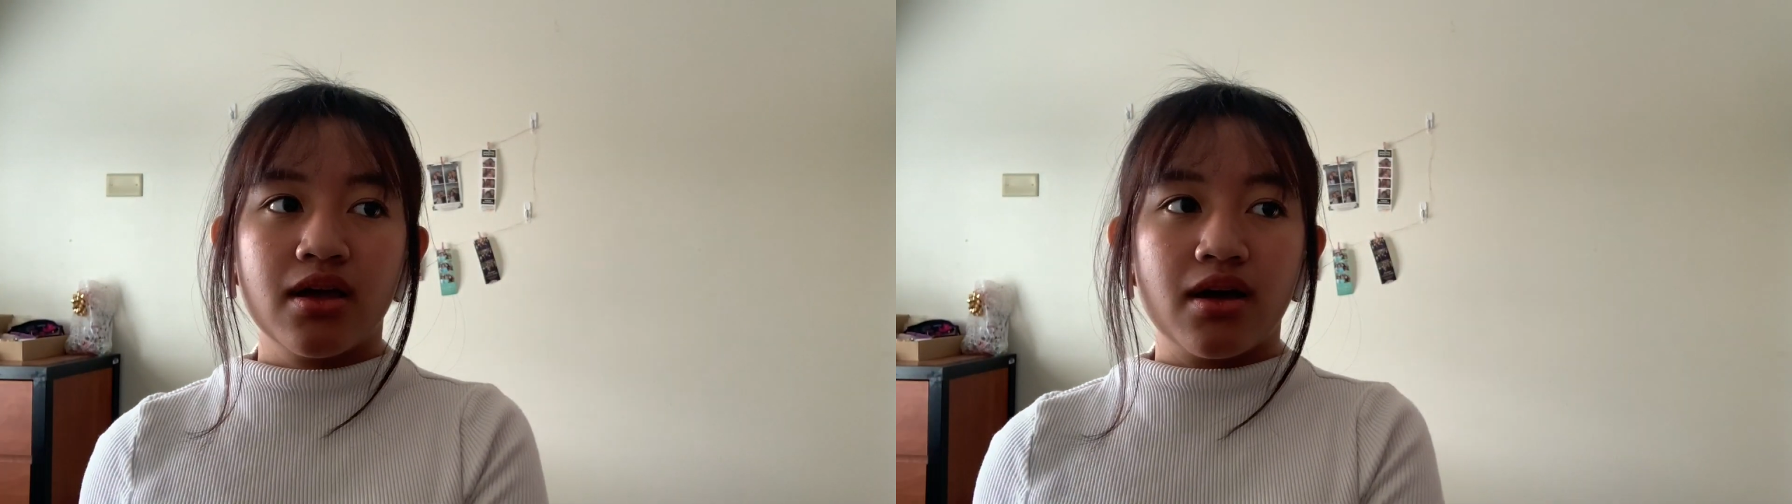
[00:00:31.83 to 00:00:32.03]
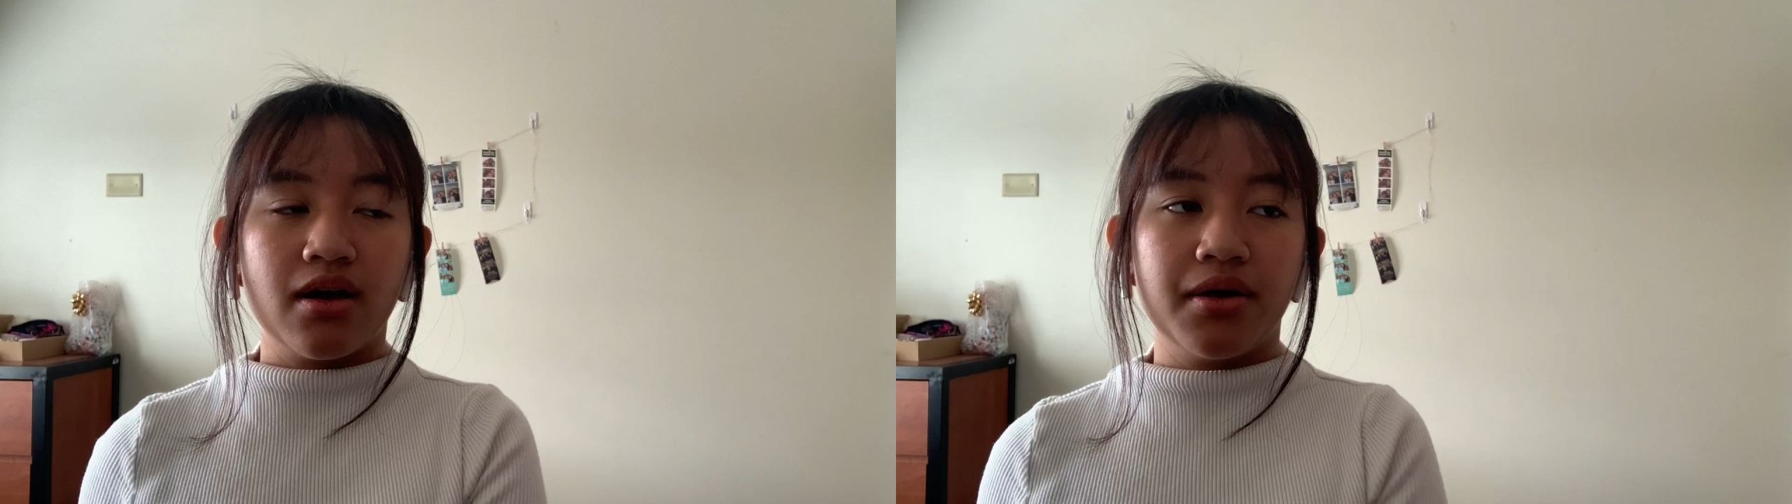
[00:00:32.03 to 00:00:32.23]

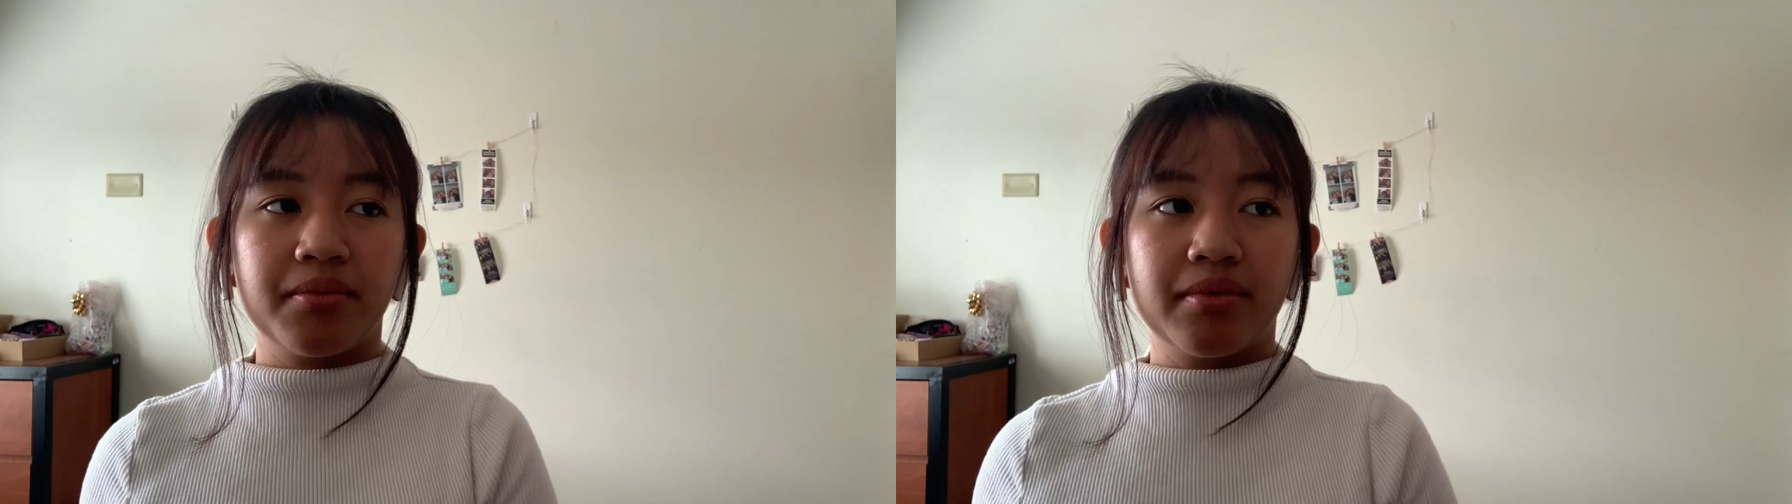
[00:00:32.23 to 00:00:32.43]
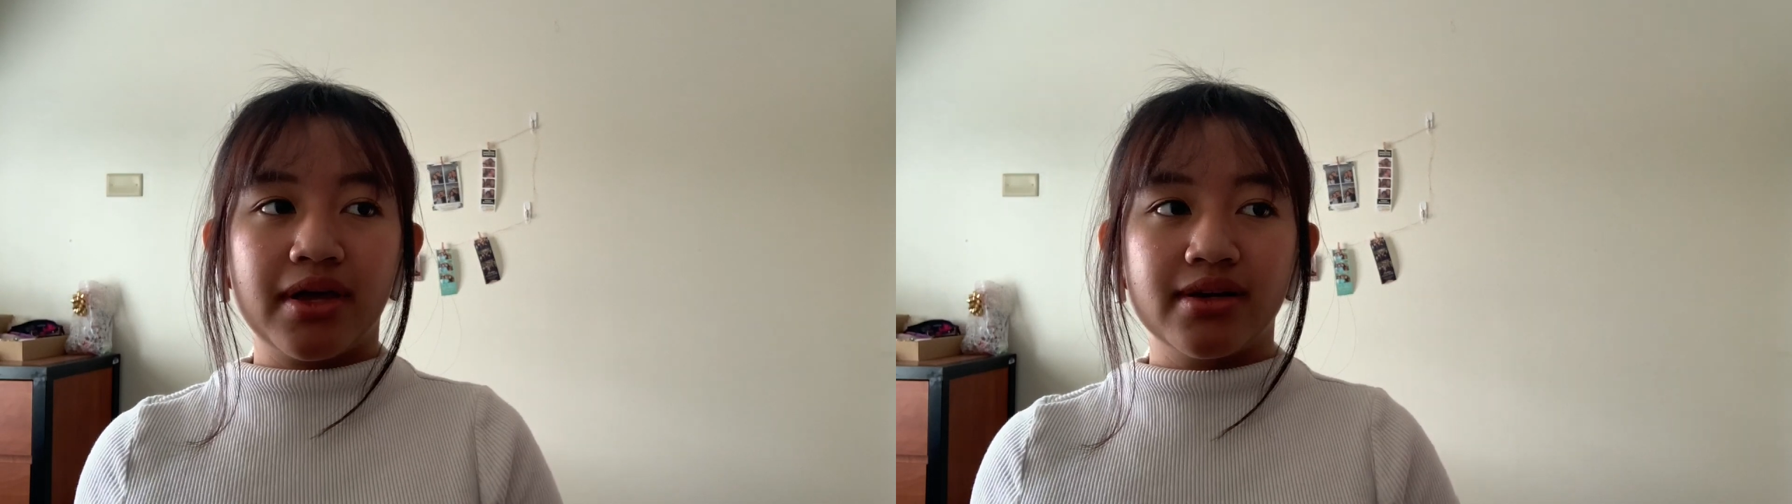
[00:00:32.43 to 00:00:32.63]

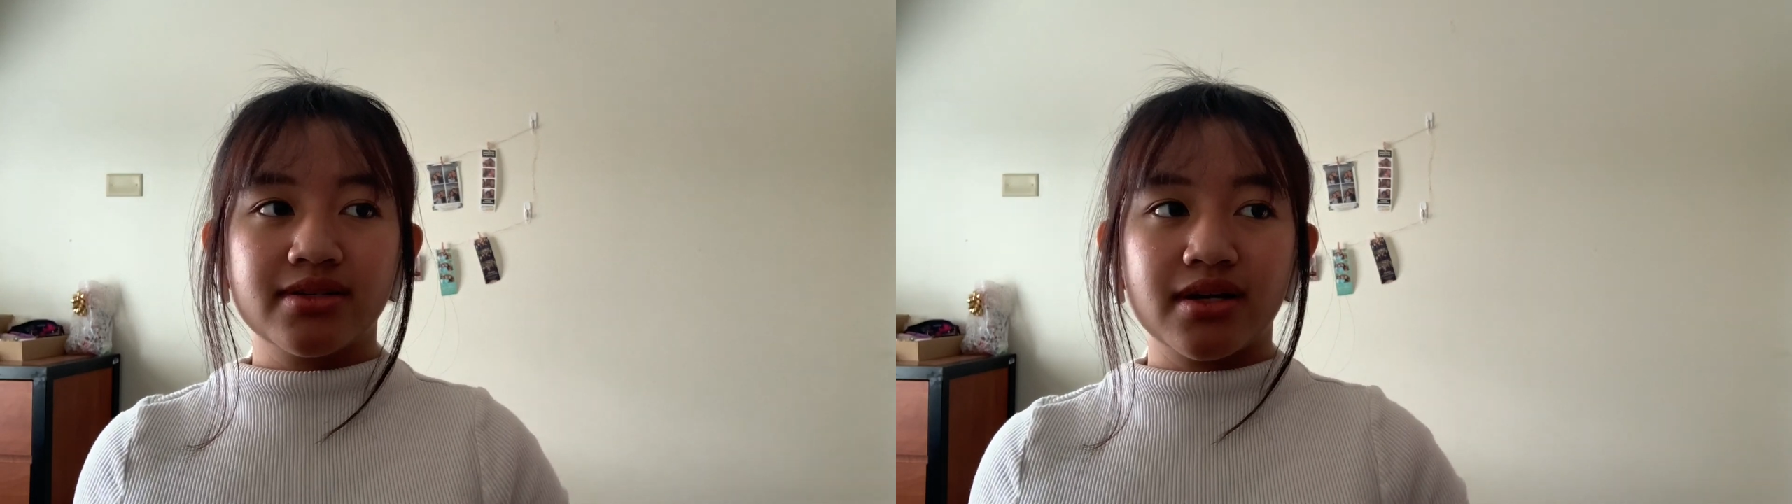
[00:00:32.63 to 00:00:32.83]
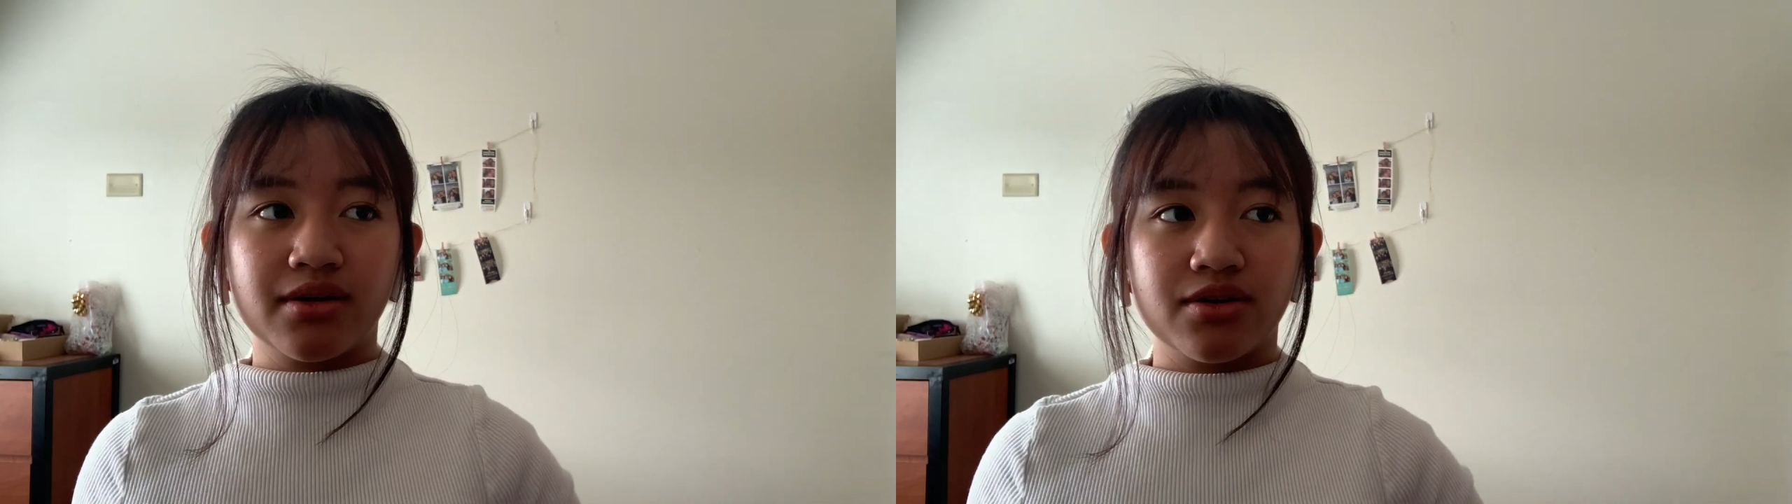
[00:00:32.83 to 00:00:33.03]

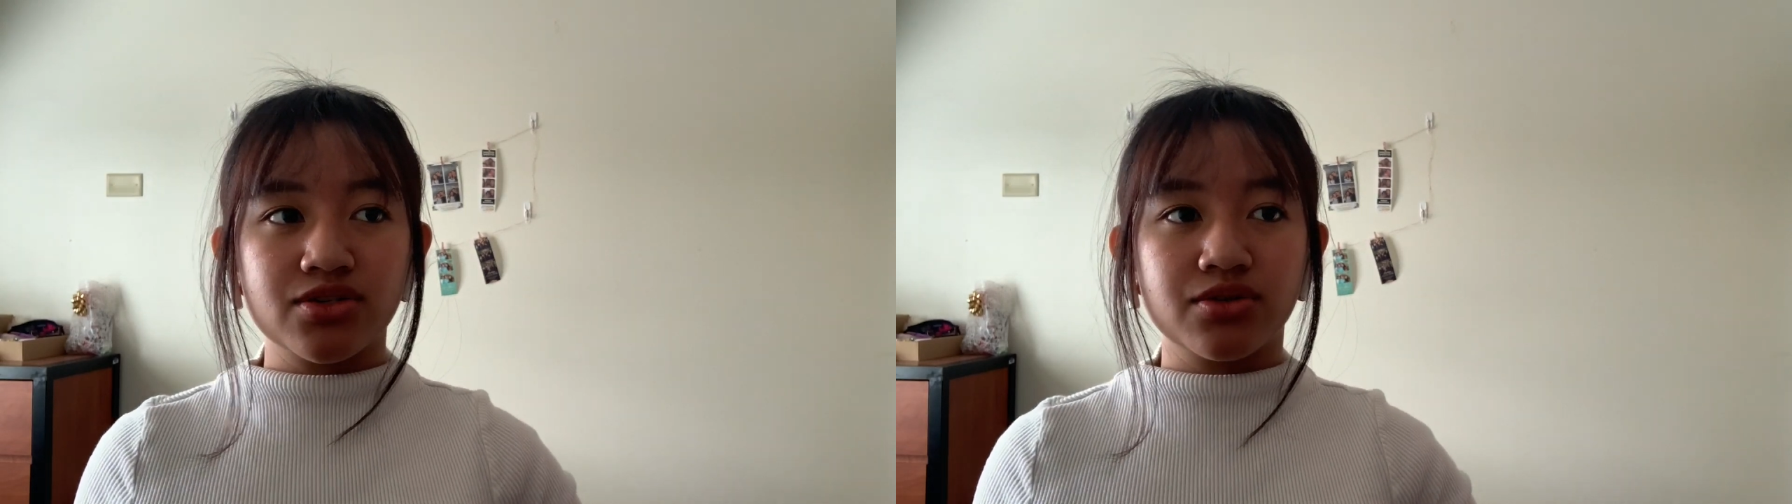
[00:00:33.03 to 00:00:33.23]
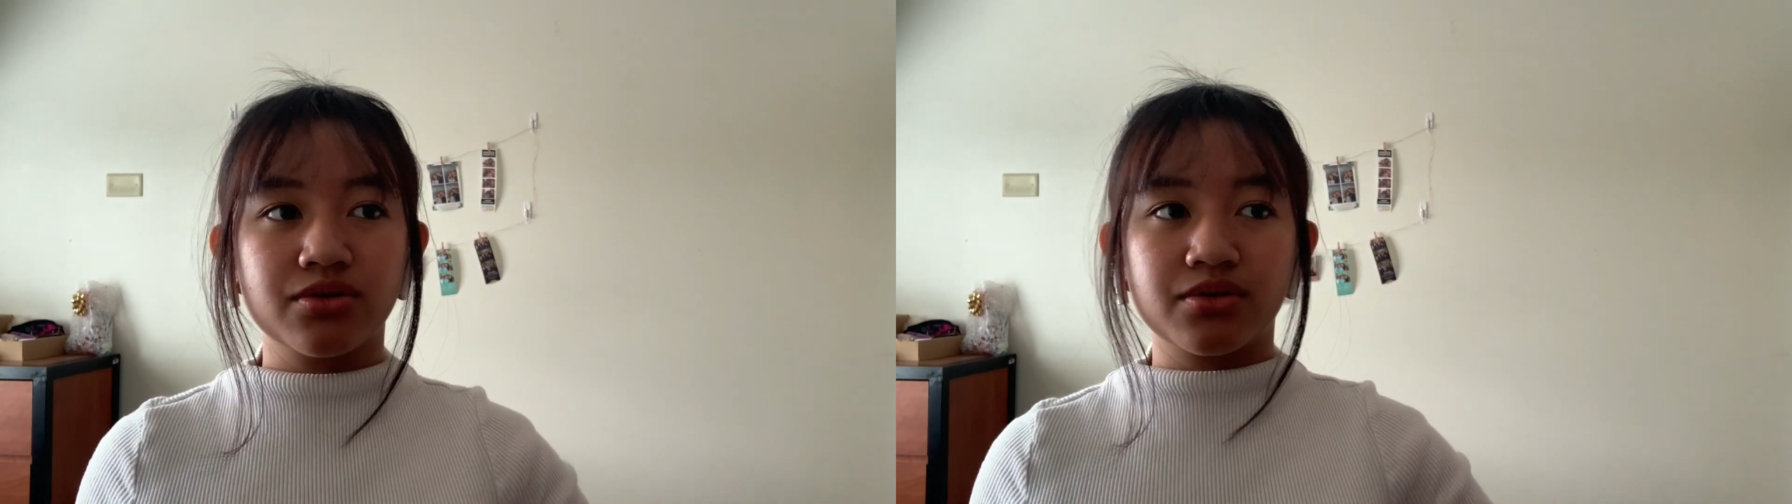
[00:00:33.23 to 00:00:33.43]
and I
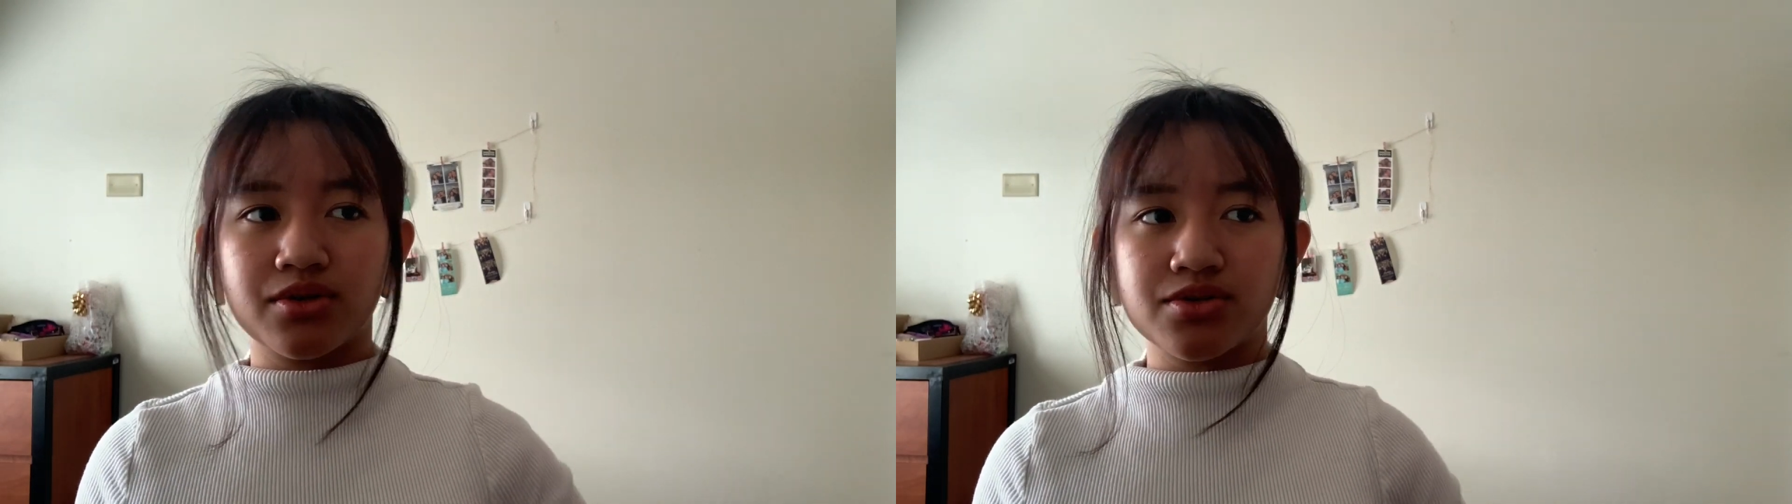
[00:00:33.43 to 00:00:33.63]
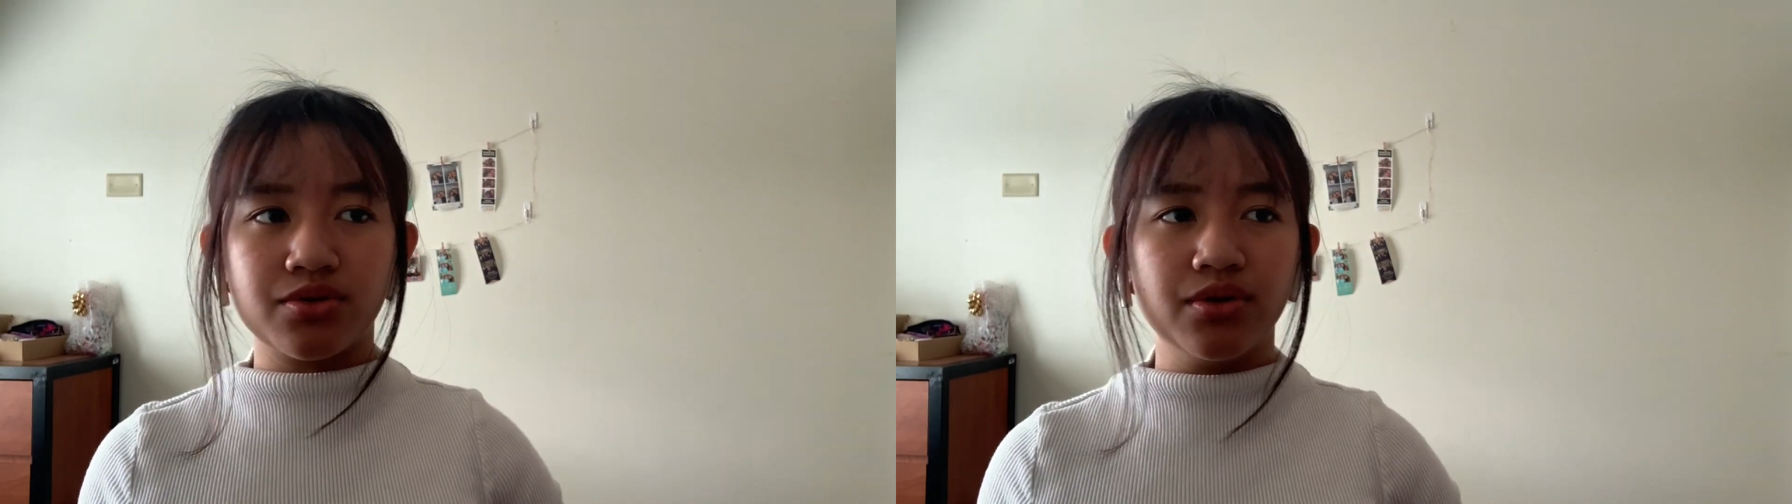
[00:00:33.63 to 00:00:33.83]
also go
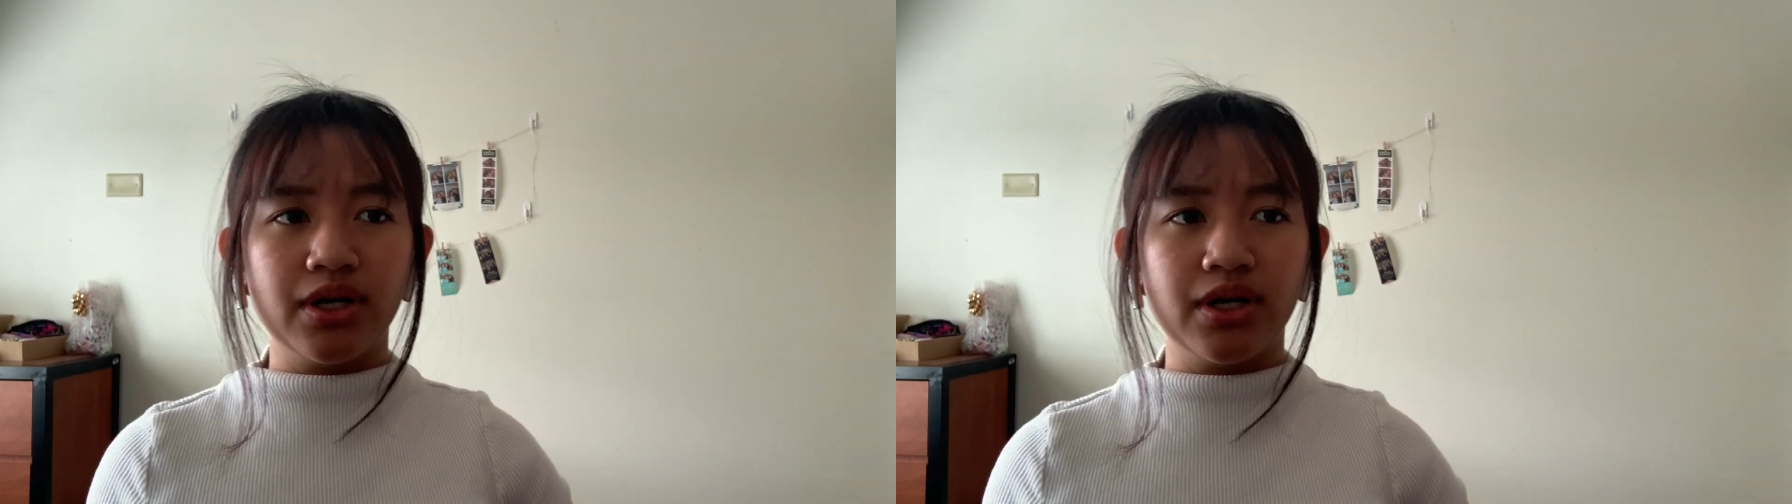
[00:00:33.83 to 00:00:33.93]
to school,